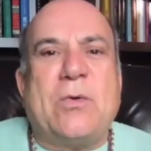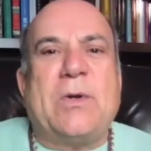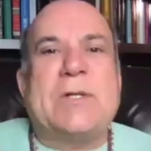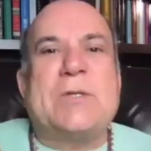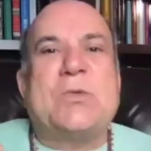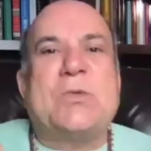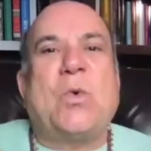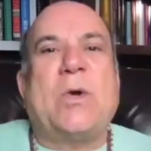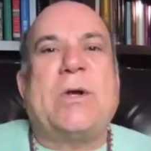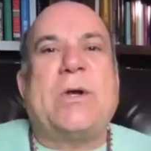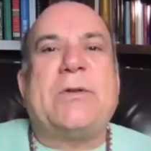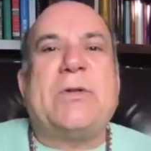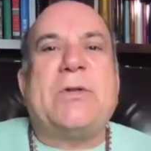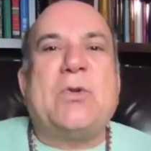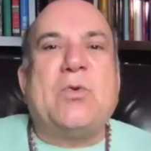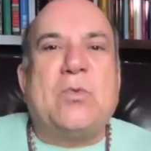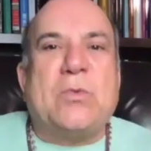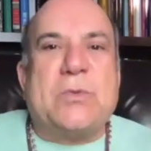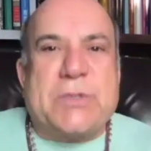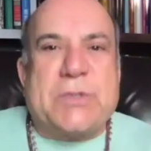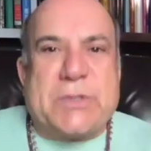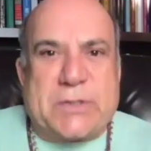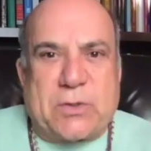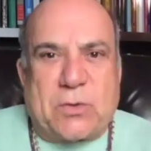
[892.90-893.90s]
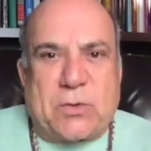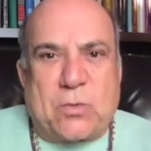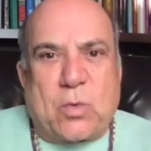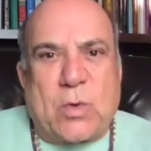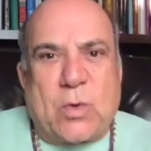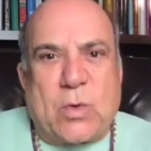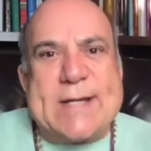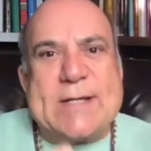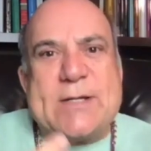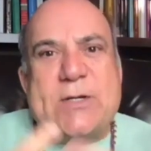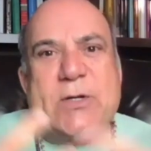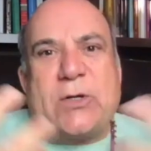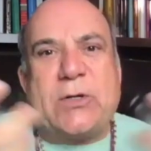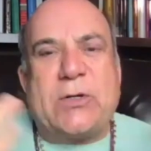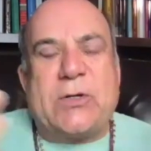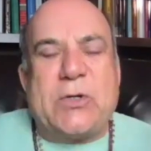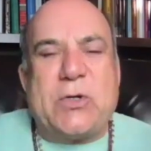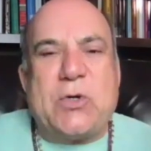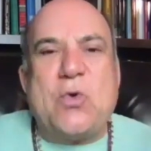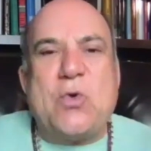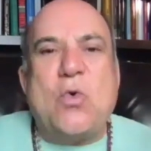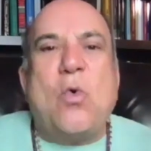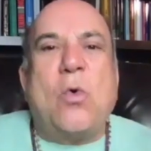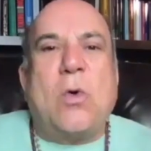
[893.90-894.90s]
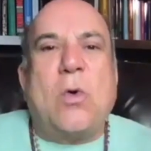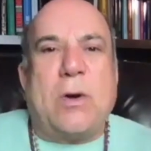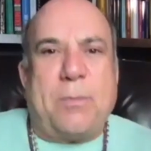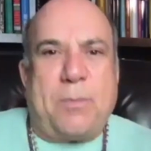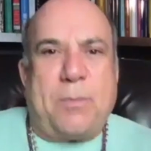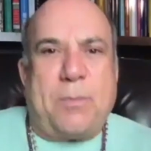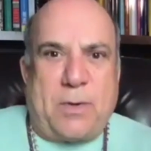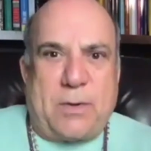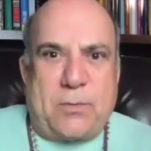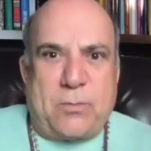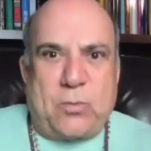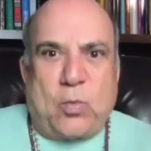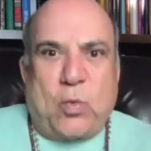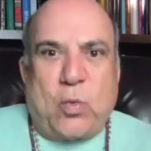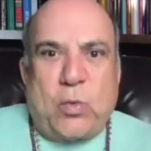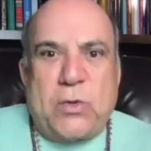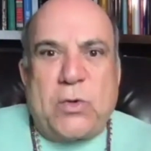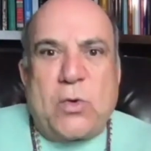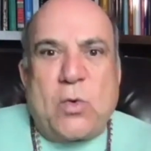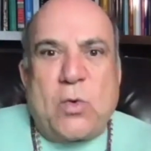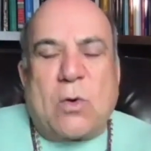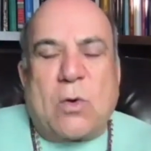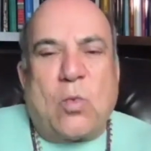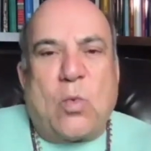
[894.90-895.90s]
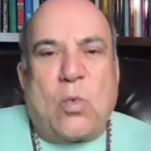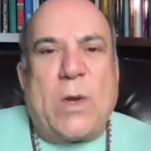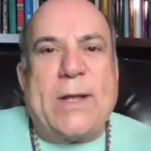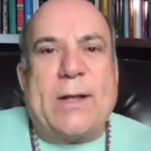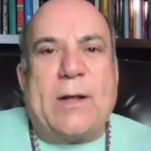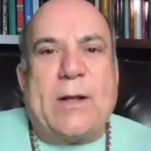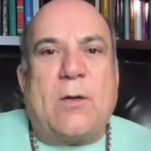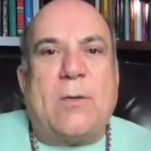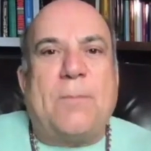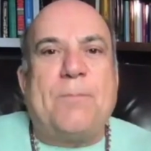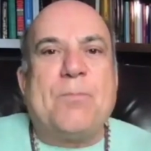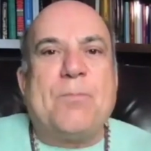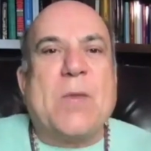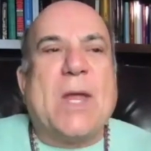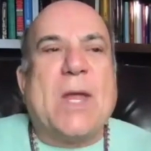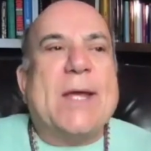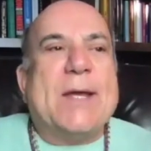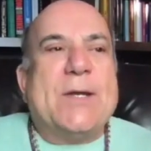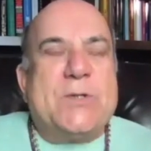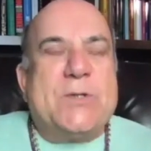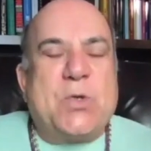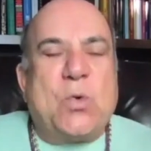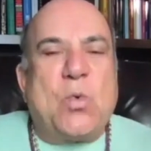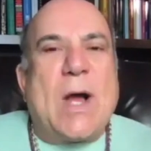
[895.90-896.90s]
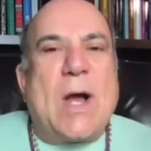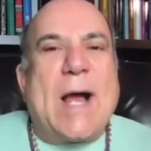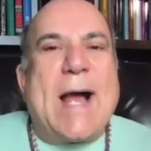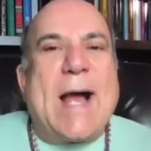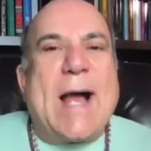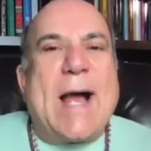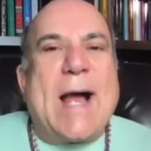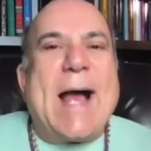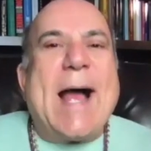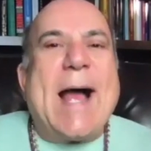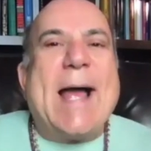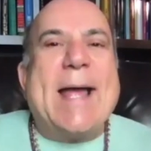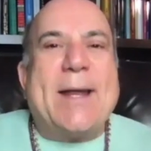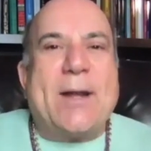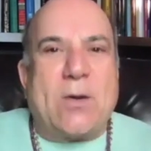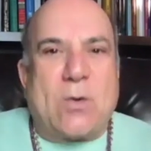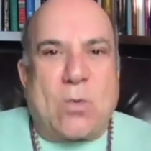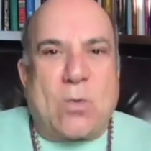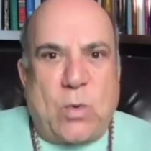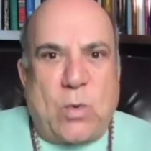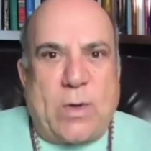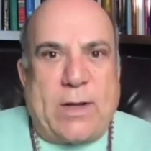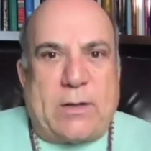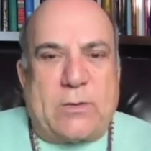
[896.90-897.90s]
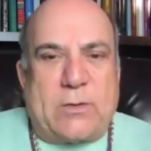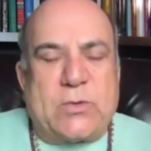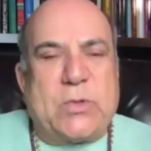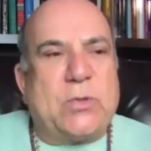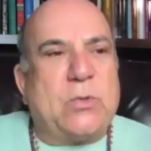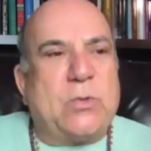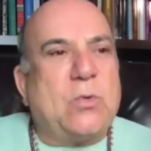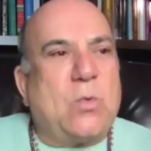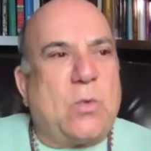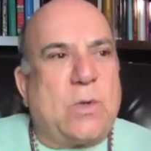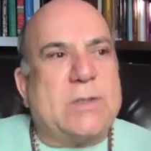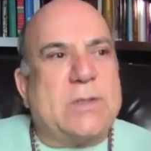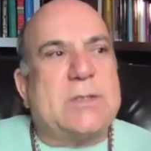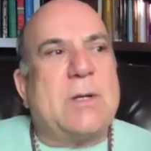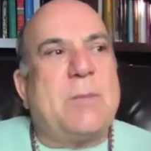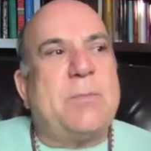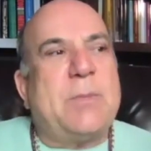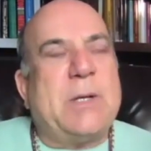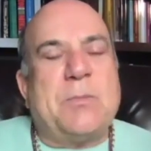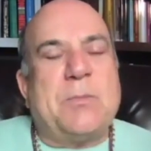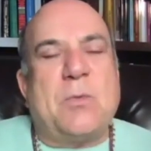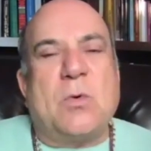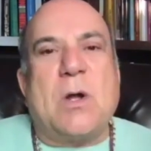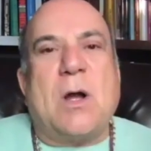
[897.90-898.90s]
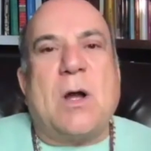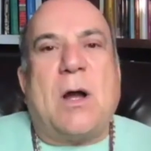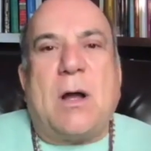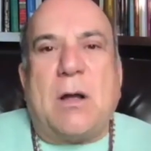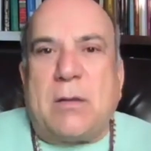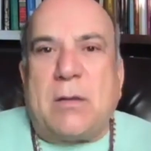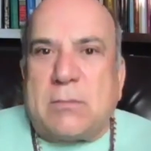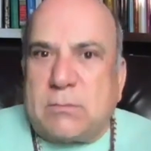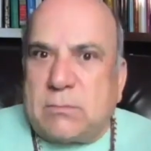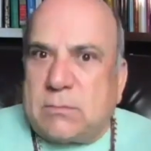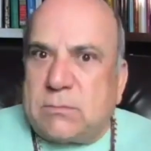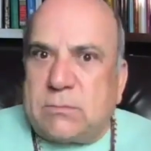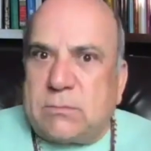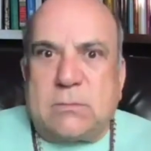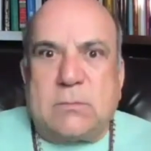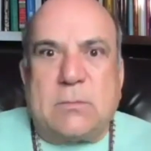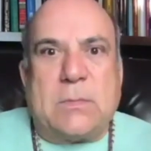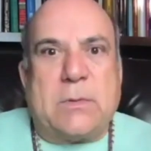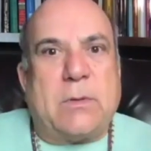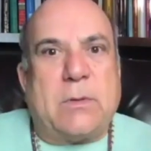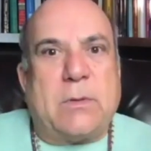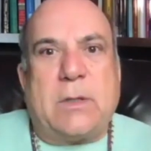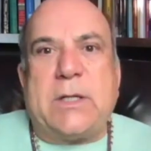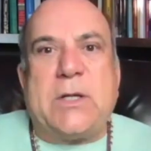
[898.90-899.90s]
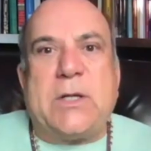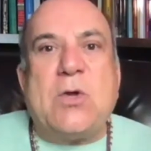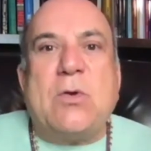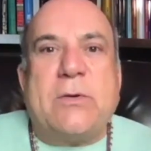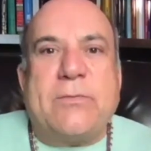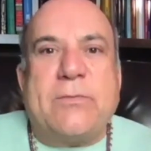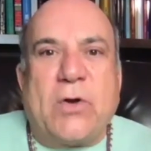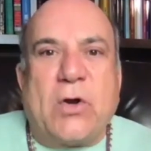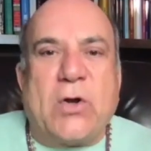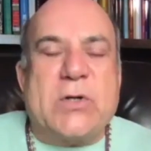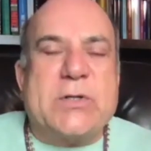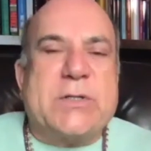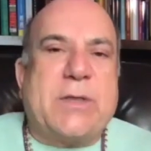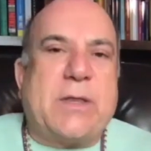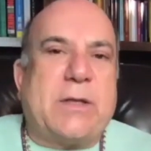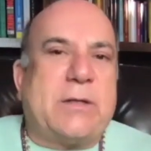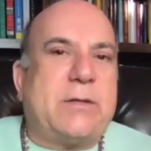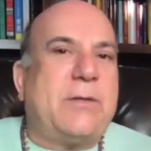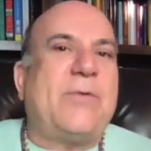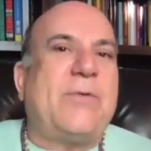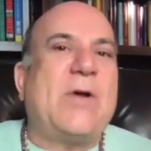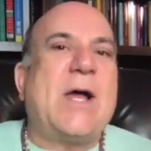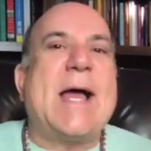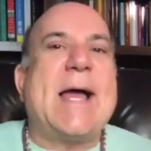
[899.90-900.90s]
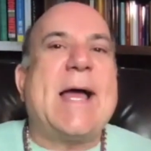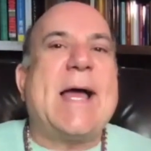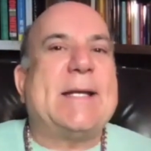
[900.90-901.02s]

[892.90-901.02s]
is where you surrender your will to a higher will, to what some people call the universe, the divine,